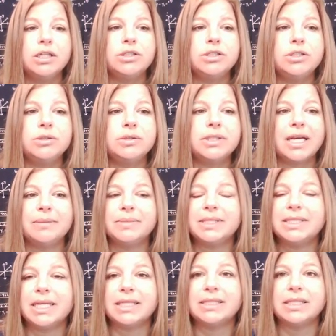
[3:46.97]
2 times
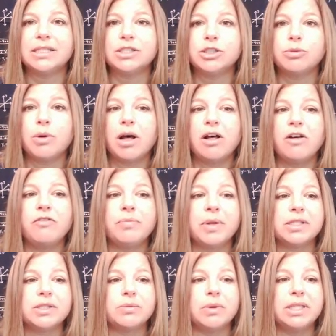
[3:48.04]
6 is 12,
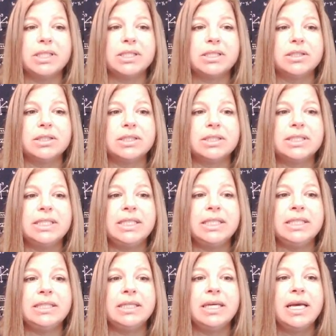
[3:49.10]
plus 1 is
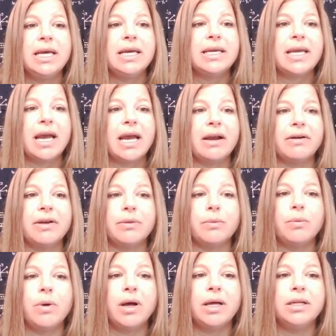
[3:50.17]
13, carry the
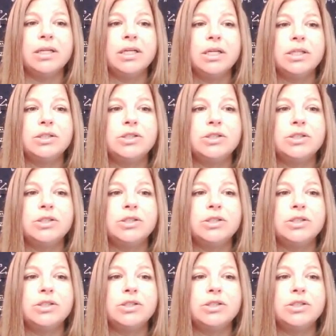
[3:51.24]
1.